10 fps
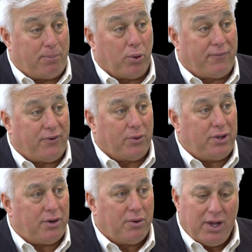a
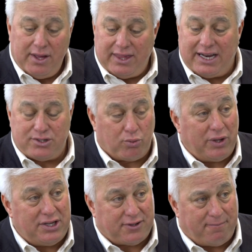portfolio that has a
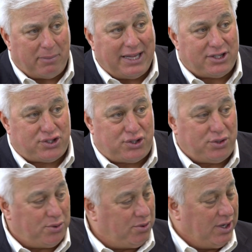range of
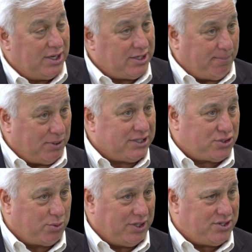-2 to
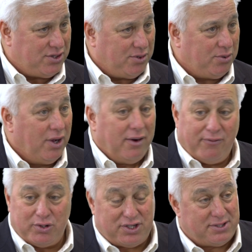+22
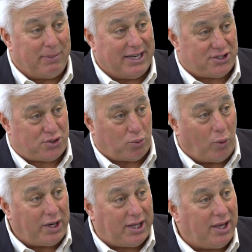versus
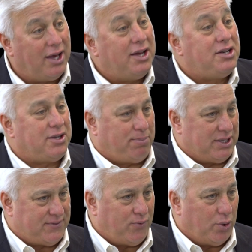-20 to
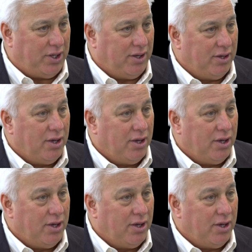+40.